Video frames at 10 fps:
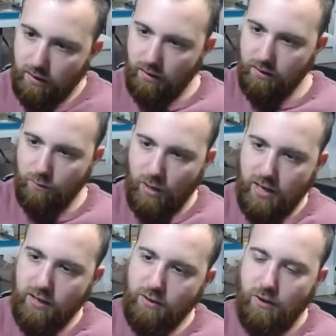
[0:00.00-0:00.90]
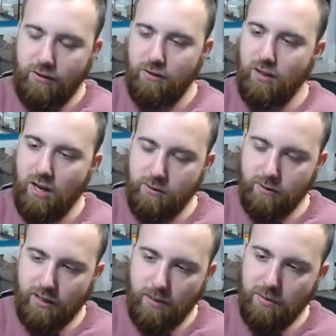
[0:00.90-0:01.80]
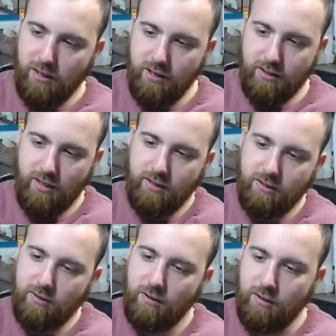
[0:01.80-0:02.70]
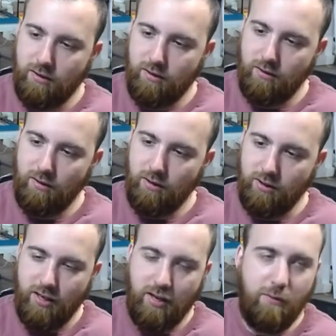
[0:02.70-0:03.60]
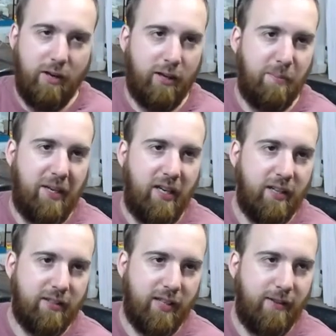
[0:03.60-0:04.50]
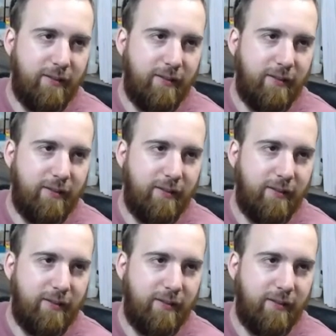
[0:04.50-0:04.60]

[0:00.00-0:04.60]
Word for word: why didn't you enter the aquascaping contest? Because I didn't want to compete against Kevin